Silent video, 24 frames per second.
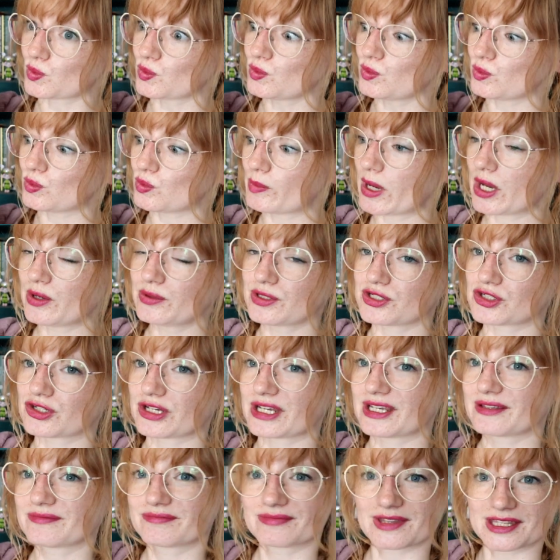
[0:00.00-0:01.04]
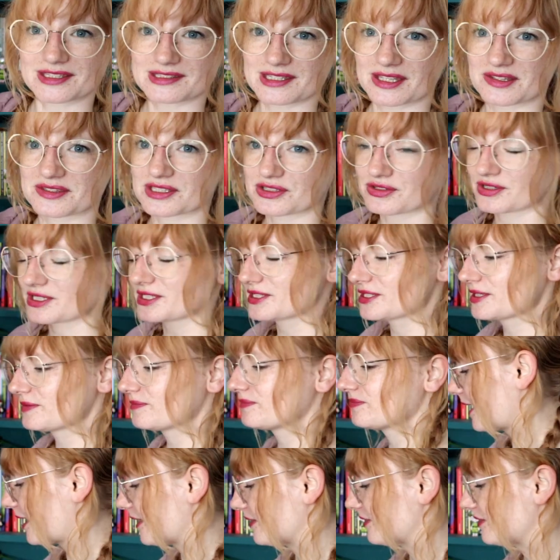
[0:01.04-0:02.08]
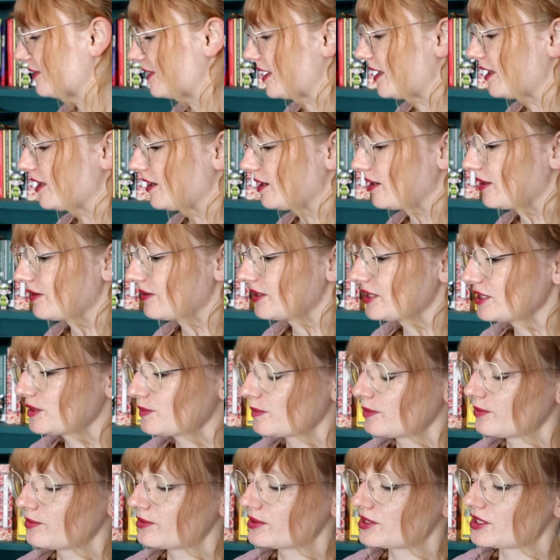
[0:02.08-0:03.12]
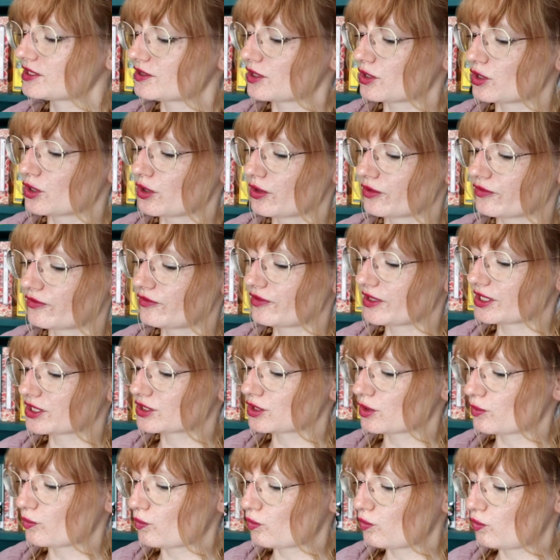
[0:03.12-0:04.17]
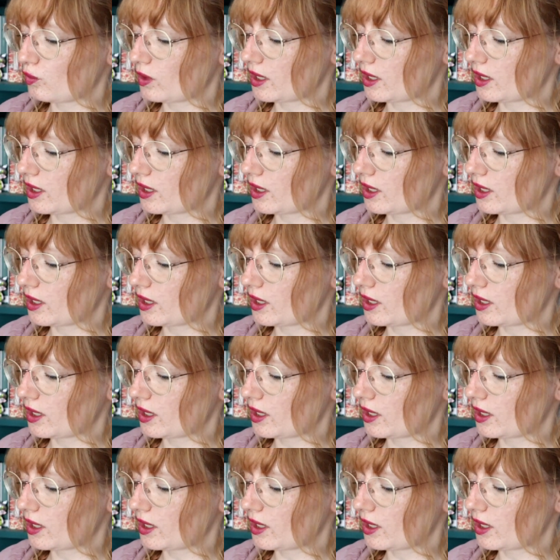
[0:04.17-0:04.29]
Ooh, poetry. That sounds interesting. And then this one, which is the non-fiction